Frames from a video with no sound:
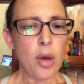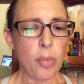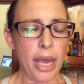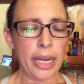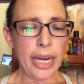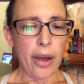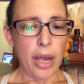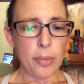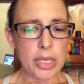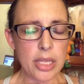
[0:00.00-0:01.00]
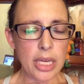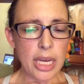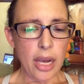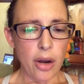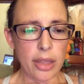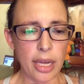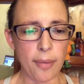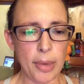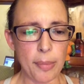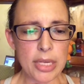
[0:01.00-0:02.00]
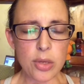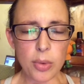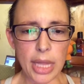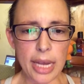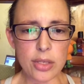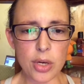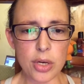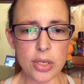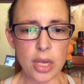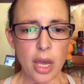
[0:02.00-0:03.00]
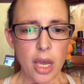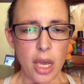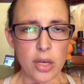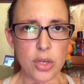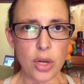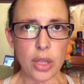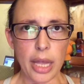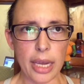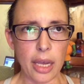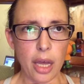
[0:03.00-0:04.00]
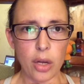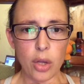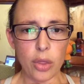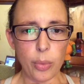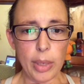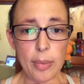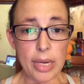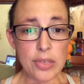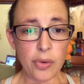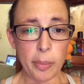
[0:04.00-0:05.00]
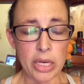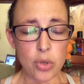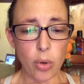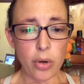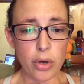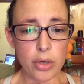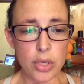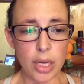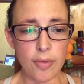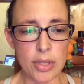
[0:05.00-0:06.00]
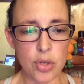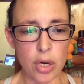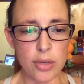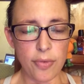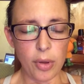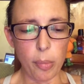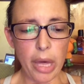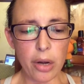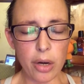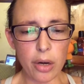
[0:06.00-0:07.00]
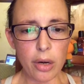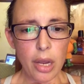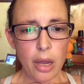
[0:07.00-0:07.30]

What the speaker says: But anyhow, I went to the ER. They gave me muscle relaxers. It took like a good 3 weeks for my shoulder to even start to feel better.